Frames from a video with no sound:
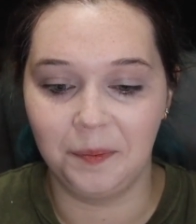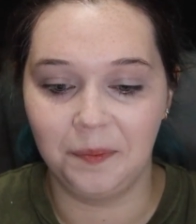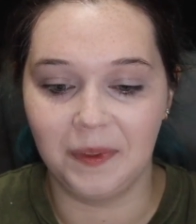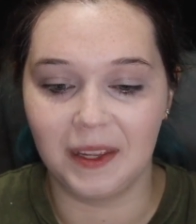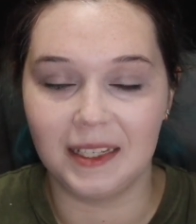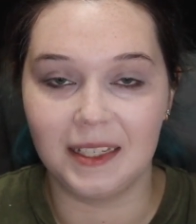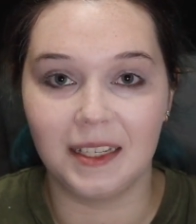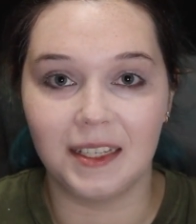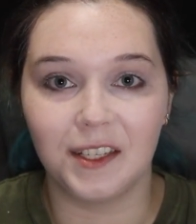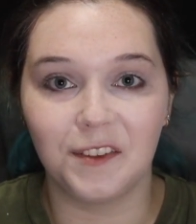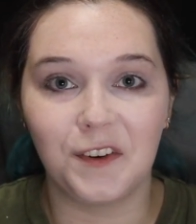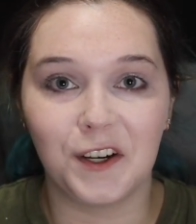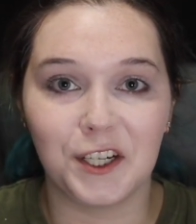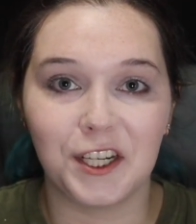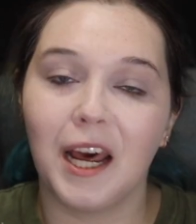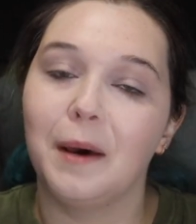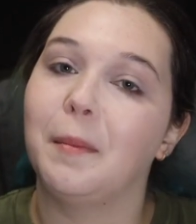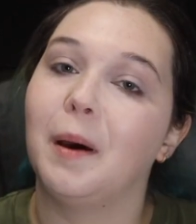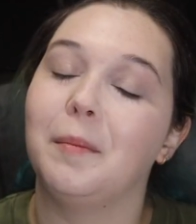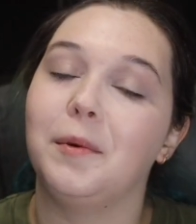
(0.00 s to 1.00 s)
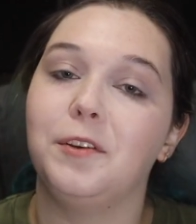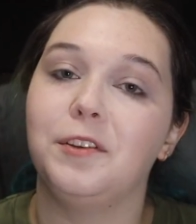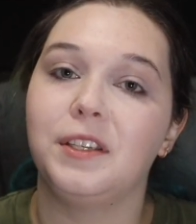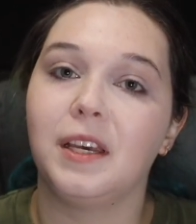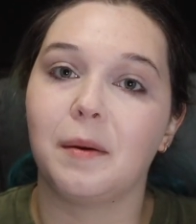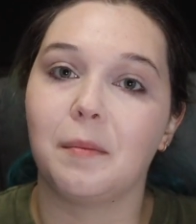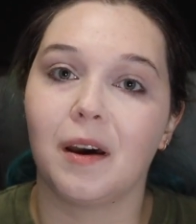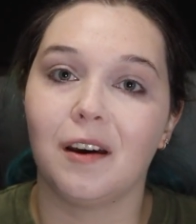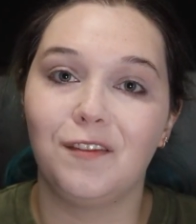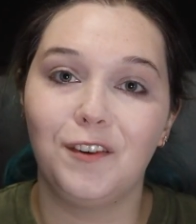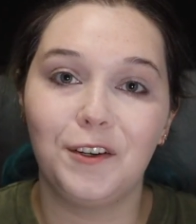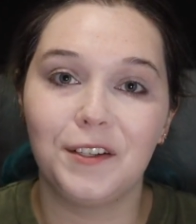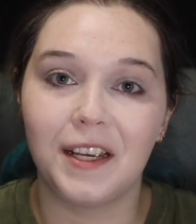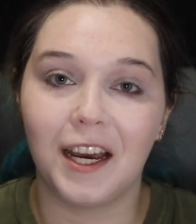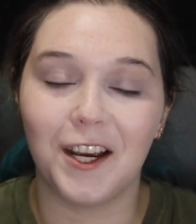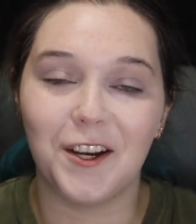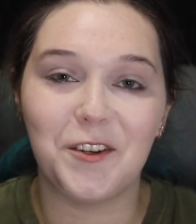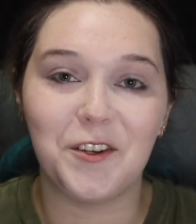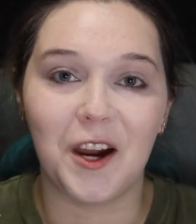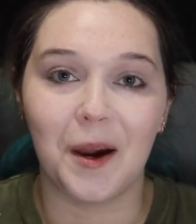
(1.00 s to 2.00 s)
This is the first time I'm using my
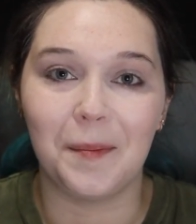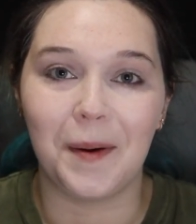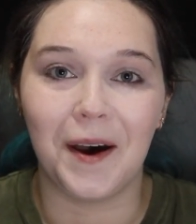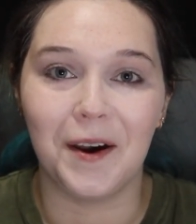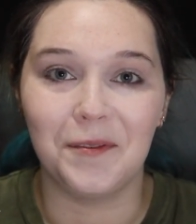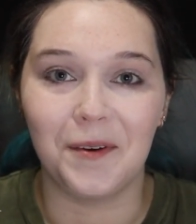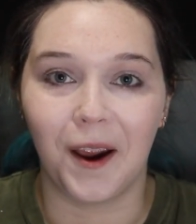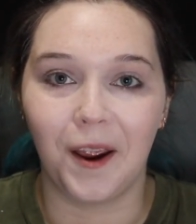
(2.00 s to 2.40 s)
full-size tripod